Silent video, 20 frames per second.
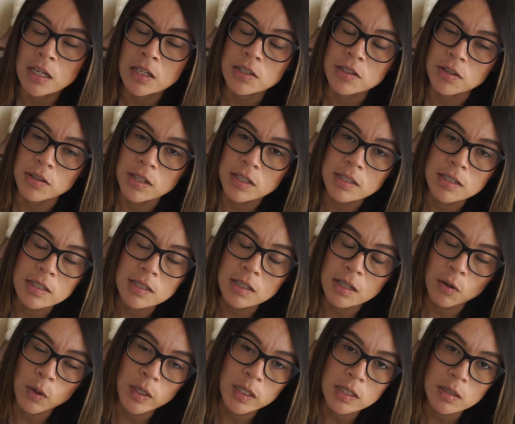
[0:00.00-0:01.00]
So this is
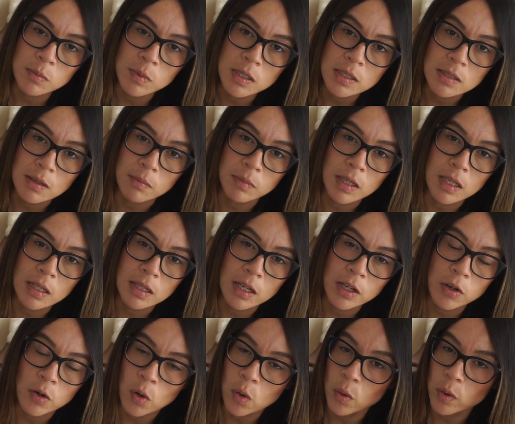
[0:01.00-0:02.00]
going to be something that
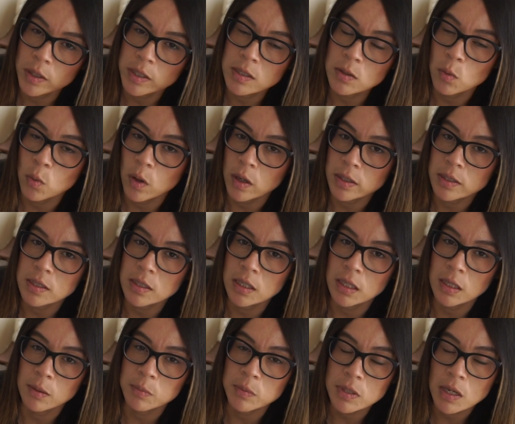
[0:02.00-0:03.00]
you're going to want to
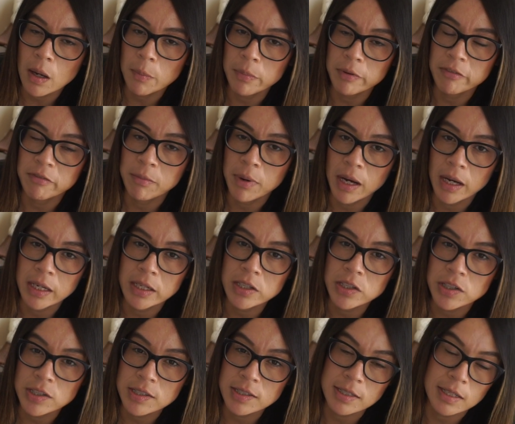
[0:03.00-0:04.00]
keep top of mind
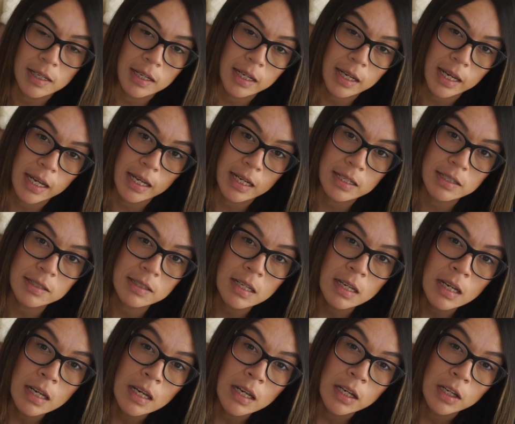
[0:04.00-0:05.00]
just in case
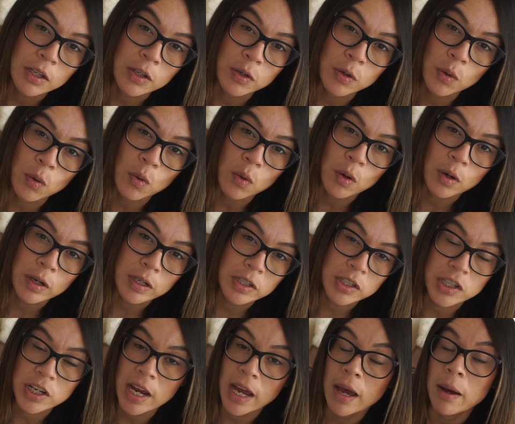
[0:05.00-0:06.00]
your
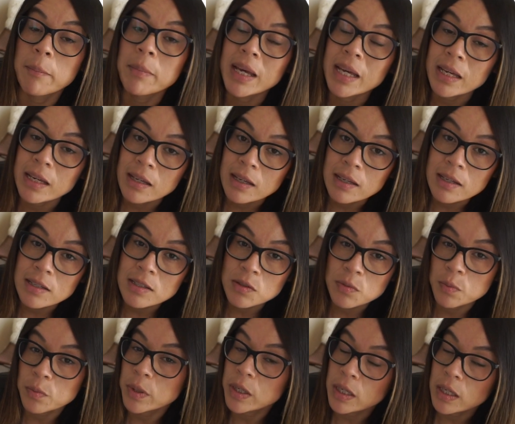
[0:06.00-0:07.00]
jam
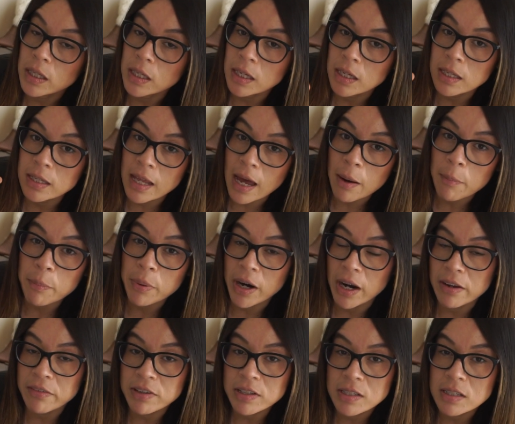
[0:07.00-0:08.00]
is really that
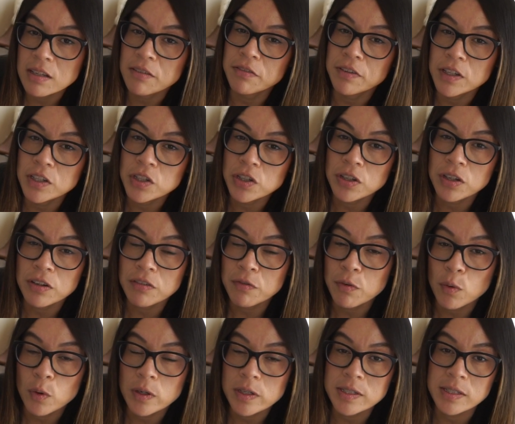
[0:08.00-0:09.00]
privacy feature
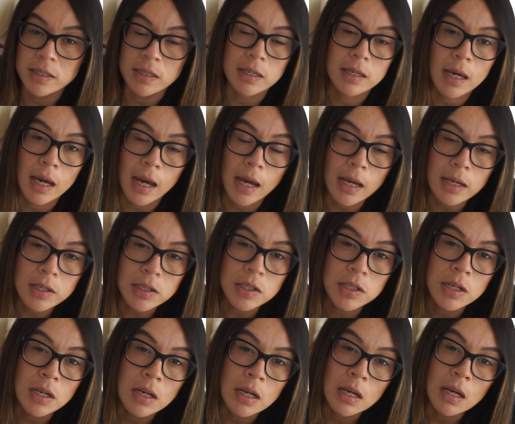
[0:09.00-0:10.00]
for Zcash,